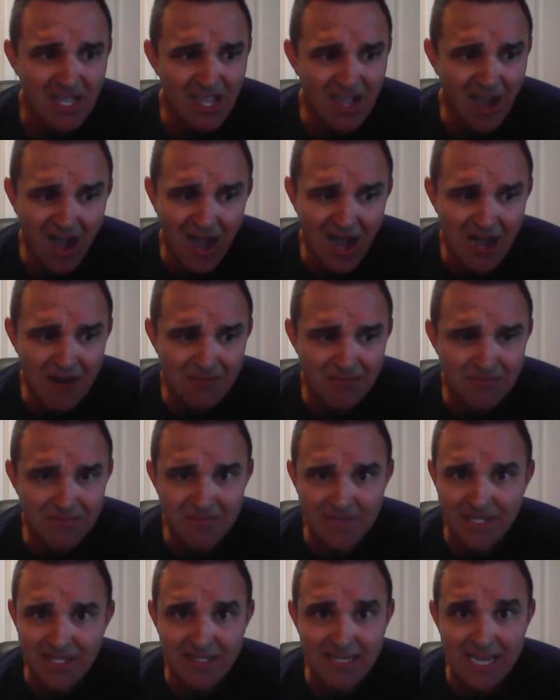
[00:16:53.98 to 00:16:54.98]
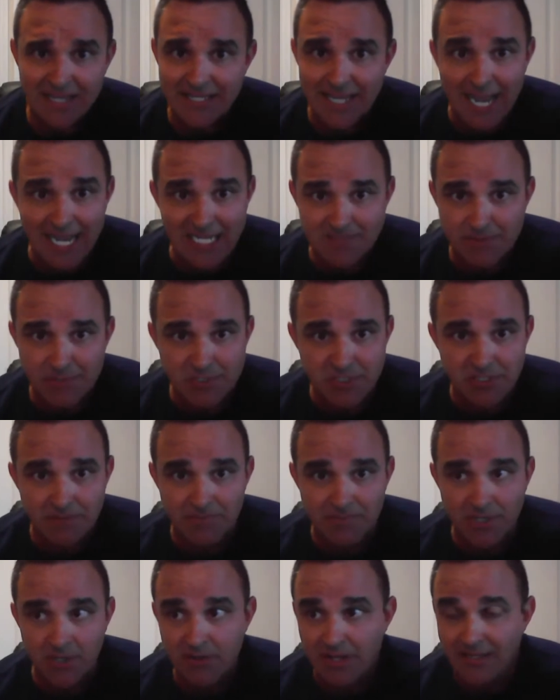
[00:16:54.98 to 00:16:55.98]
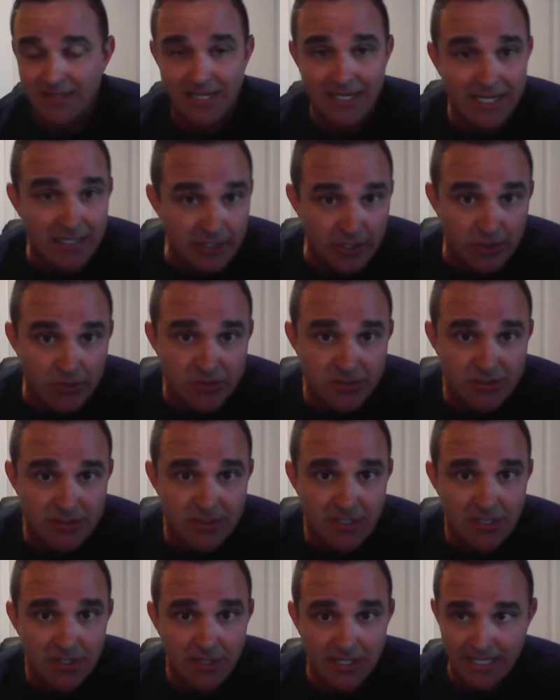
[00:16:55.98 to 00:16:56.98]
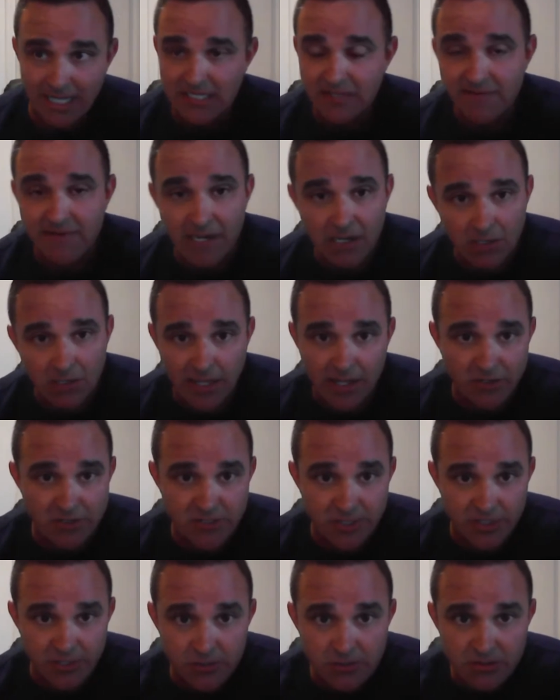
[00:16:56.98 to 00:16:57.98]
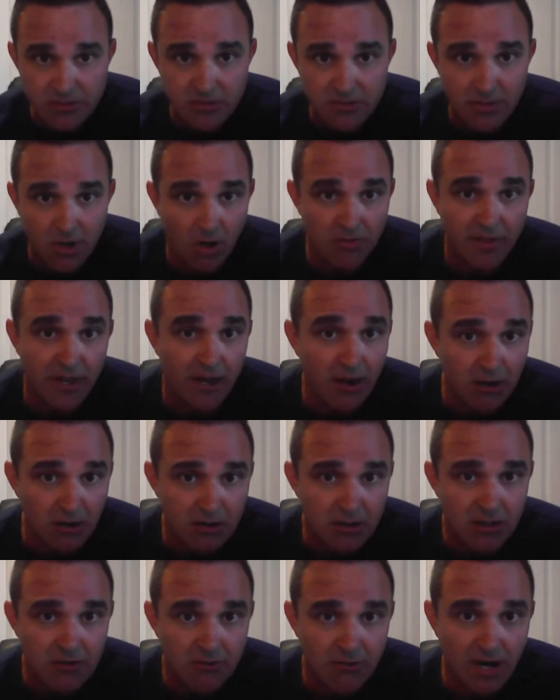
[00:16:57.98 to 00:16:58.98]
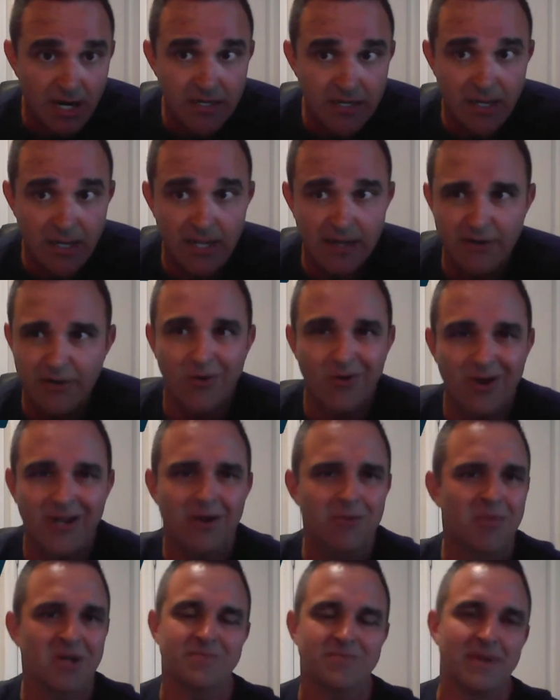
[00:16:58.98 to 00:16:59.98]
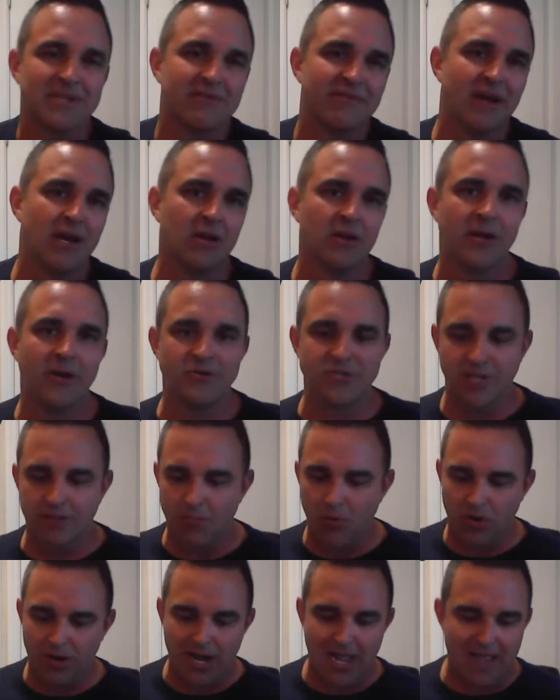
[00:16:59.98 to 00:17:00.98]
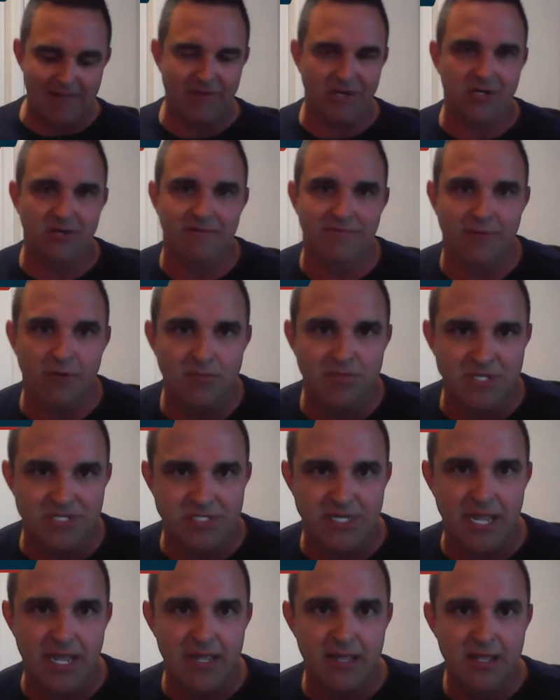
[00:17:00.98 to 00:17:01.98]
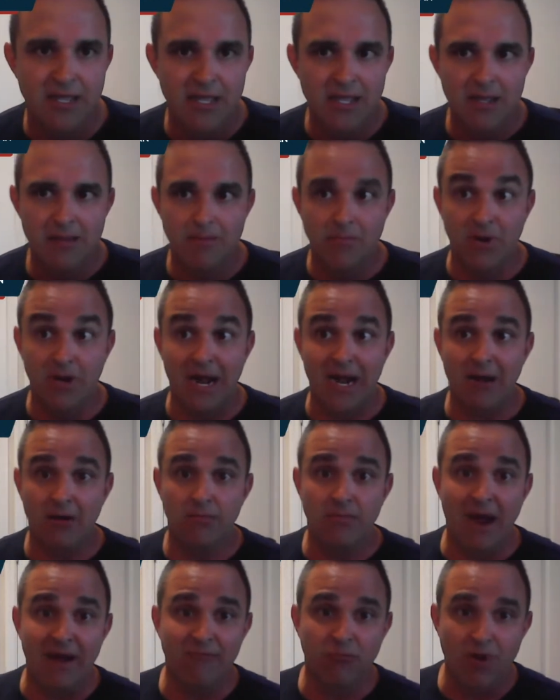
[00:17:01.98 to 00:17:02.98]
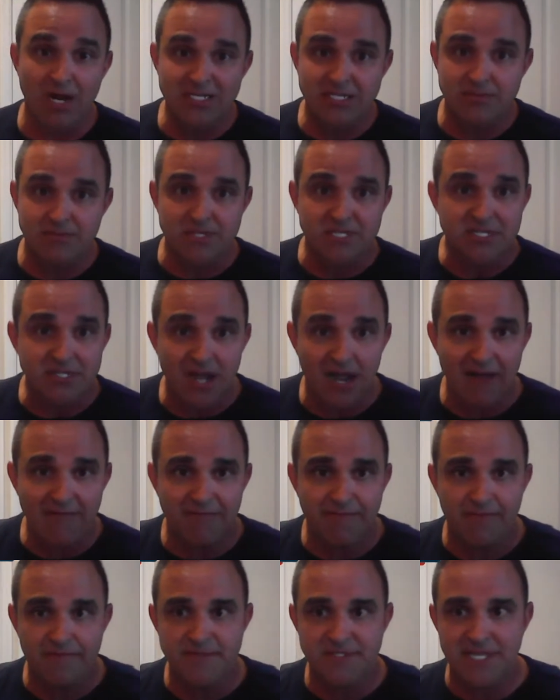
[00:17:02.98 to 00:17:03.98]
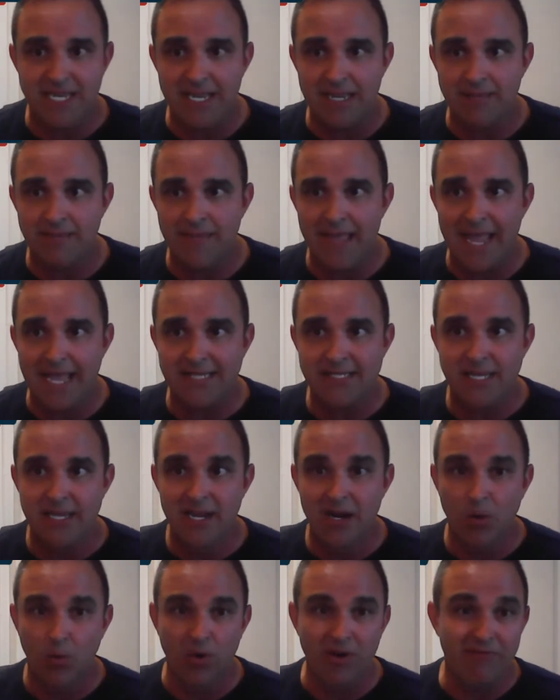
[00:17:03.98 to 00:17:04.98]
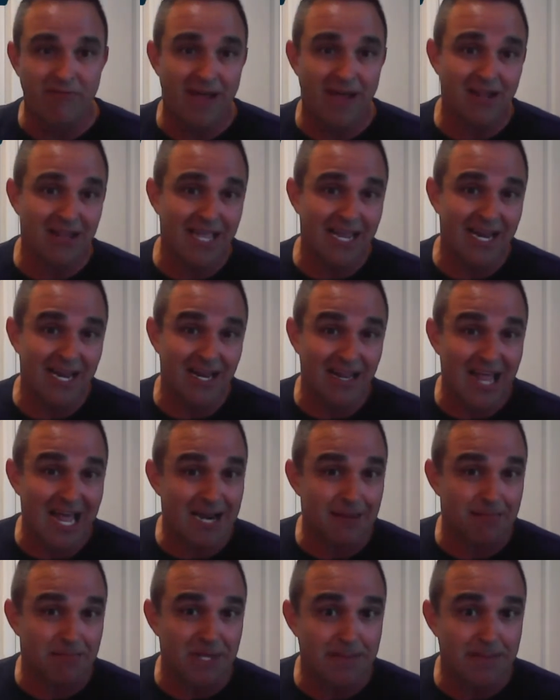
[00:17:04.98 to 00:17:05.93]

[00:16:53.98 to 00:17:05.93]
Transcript: he got the hospital ship there that they didn't use. He got the ventilators are there, right? And you don't hear much about the ventilators anymore, and I haven't confirmed this yet, but I've read some stuff saying that we ventilated a lot of